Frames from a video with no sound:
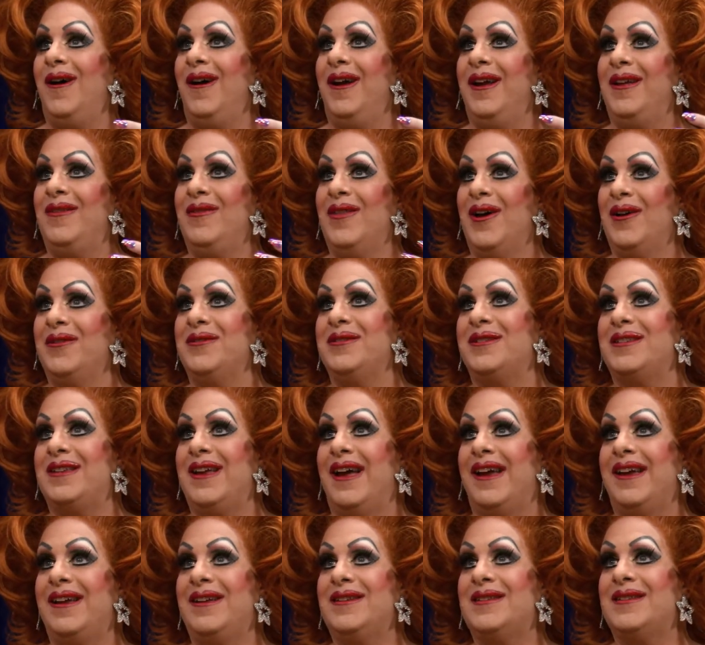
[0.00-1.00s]
in those
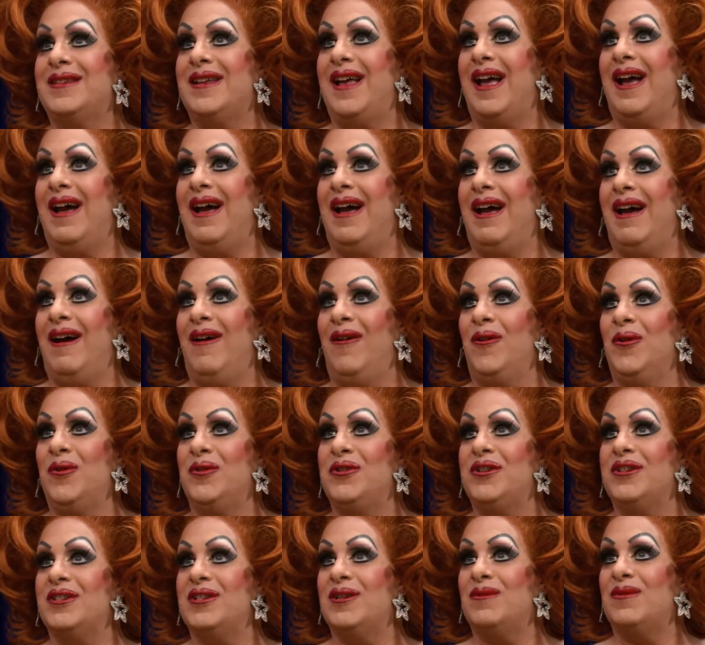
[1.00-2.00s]
days,
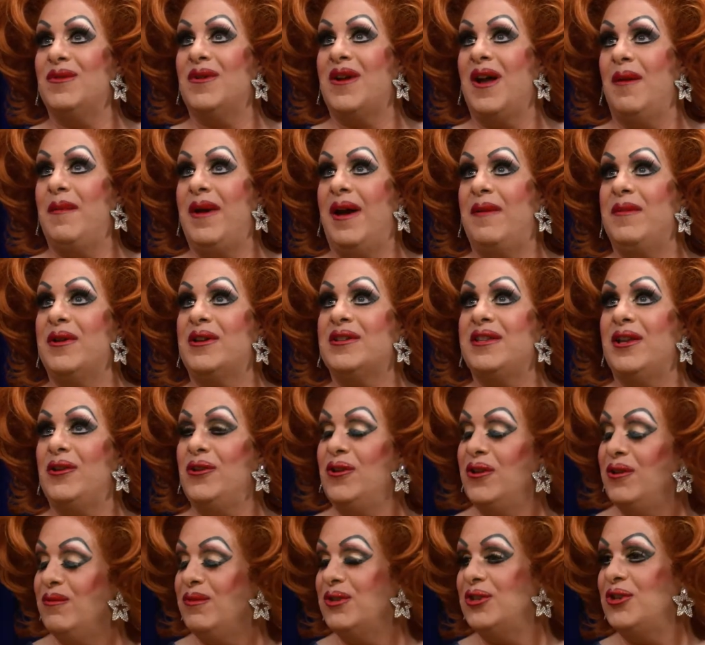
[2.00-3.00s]
audiences would come out because they
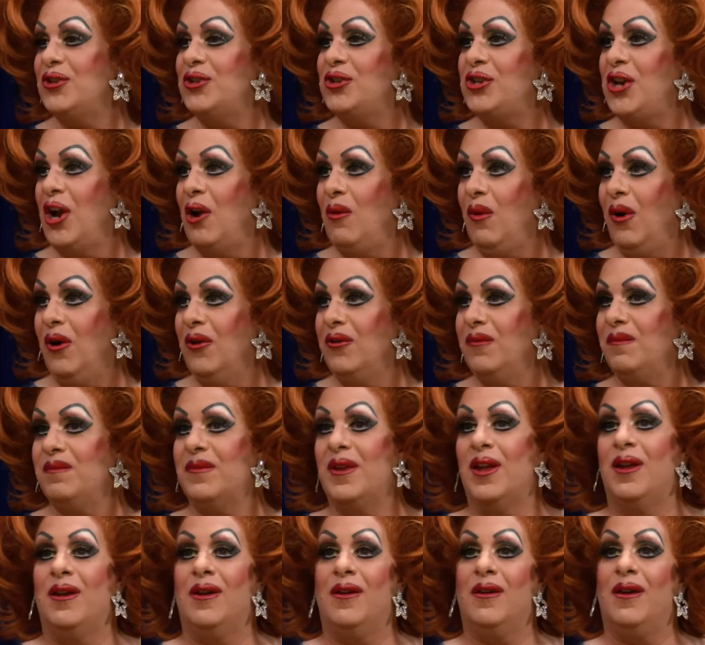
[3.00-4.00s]
knew there was a show on.
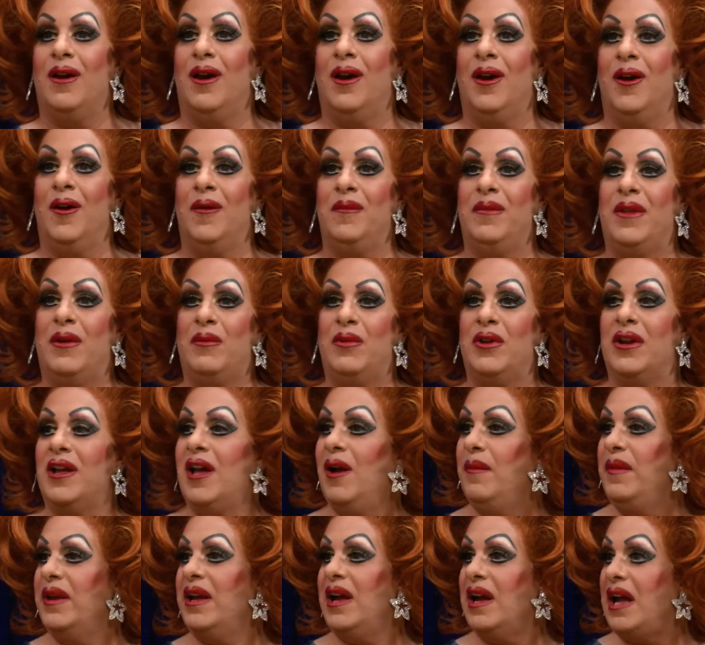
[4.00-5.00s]
They wouldn't
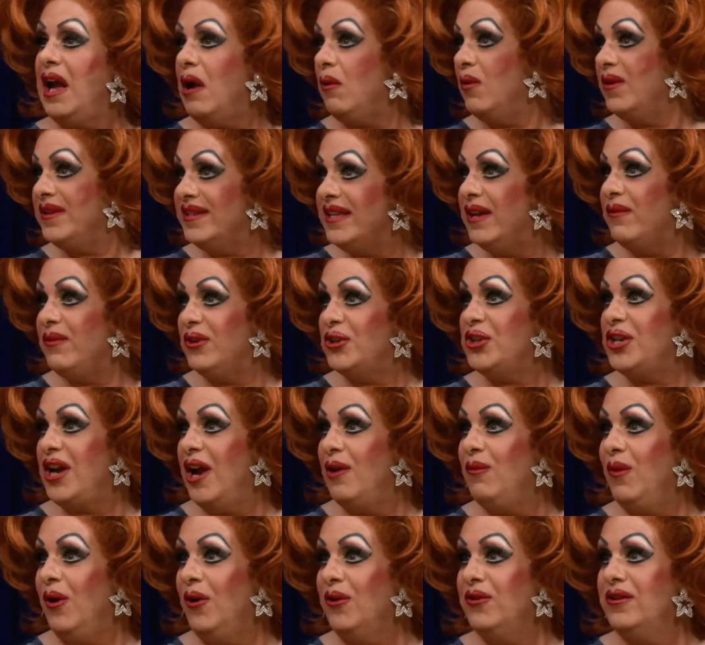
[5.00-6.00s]
come in going, oh, is there a
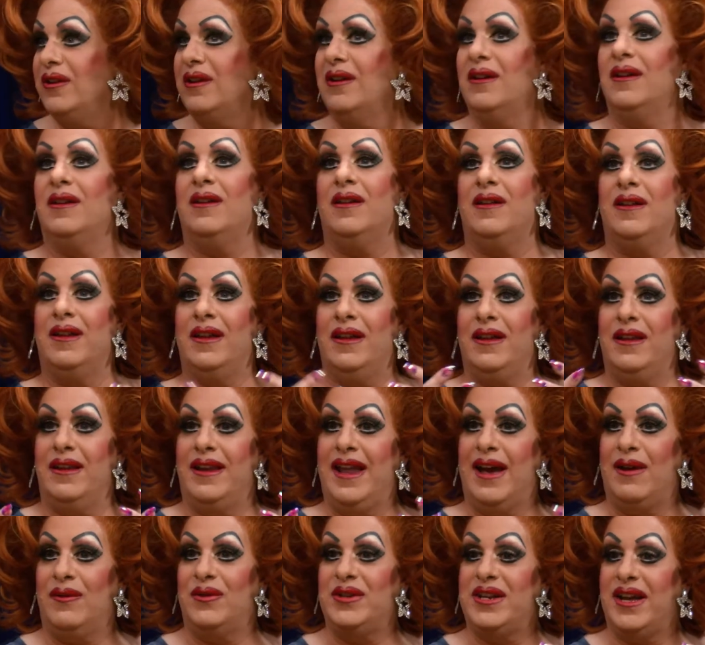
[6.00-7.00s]
show on?
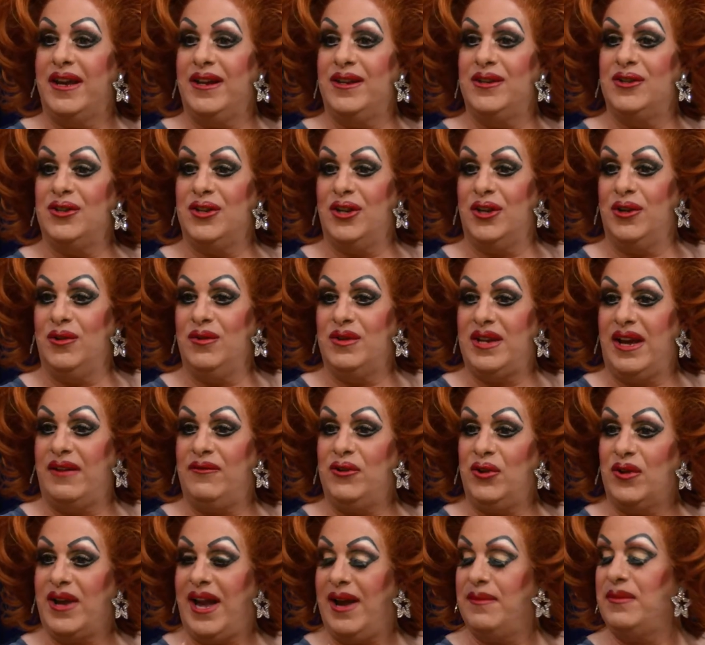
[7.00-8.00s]
Nowadays, you'd have
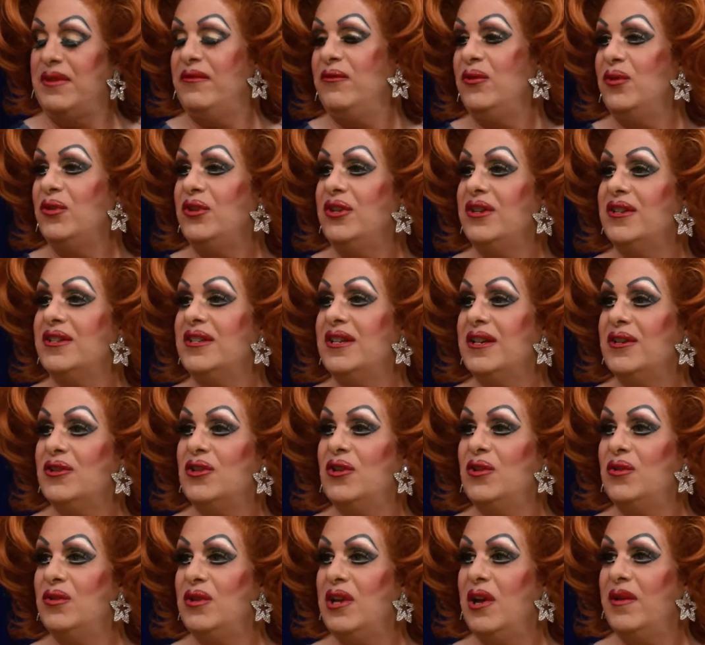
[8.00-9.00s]
your captive audiences
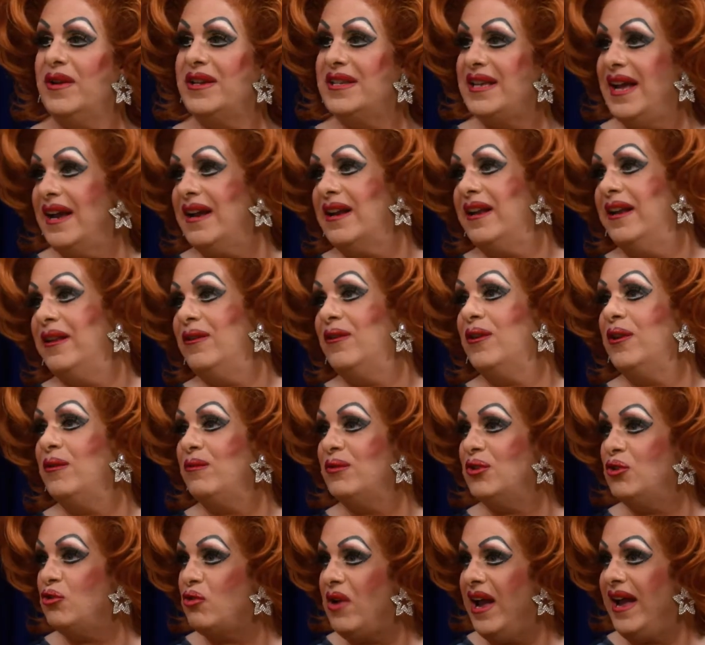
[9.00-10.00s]
who know exactly that there
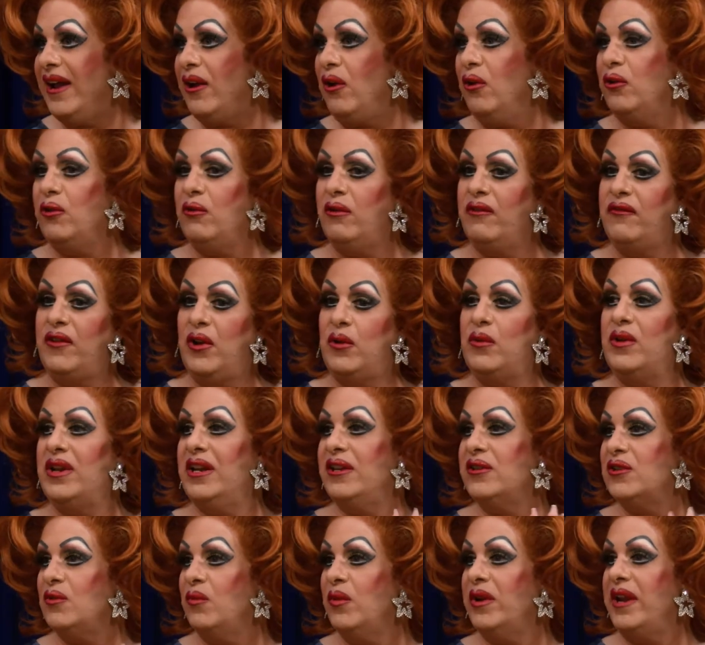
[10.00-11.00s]
was drag on or a
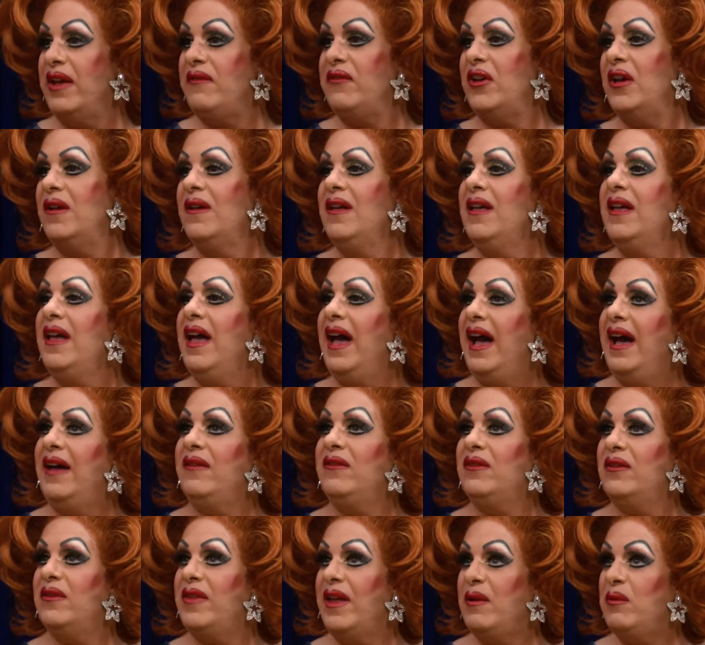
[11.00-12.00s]
vocalist or whatever,
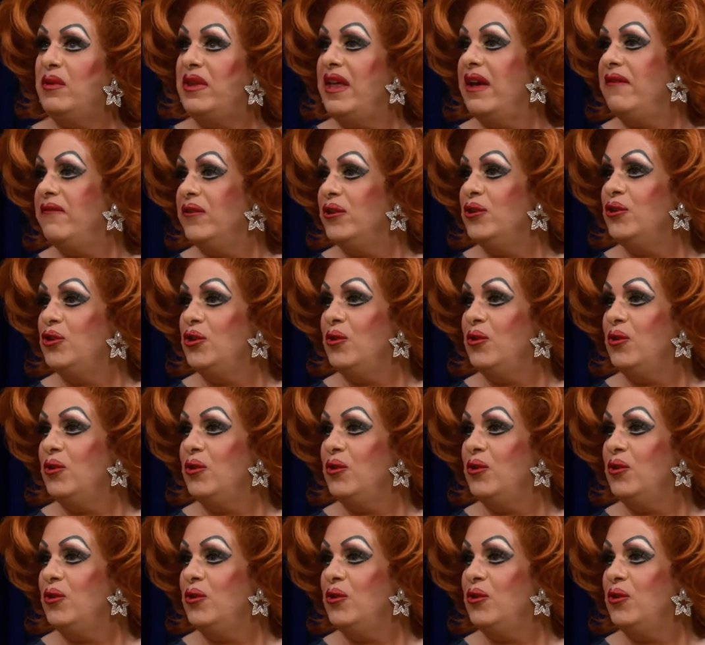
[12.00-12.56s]
and they were there for the